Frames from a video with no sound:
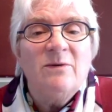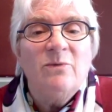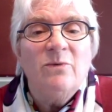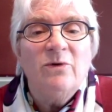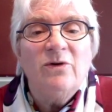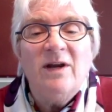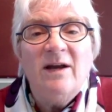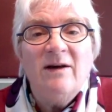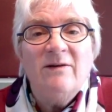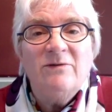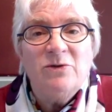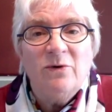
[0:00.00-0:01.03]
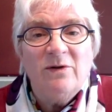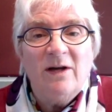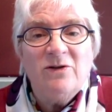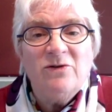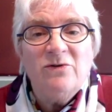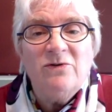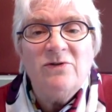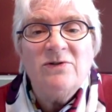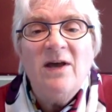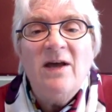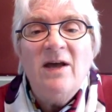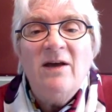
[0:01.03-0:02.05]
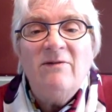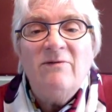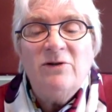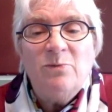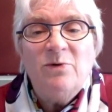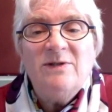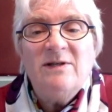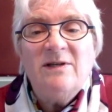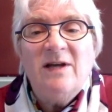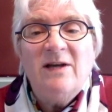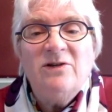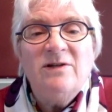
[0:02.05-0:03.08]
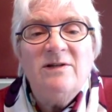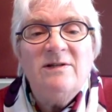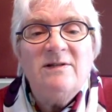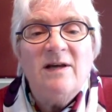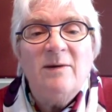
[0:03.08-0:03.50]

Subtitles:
We're going to have short lectures, visual presentations.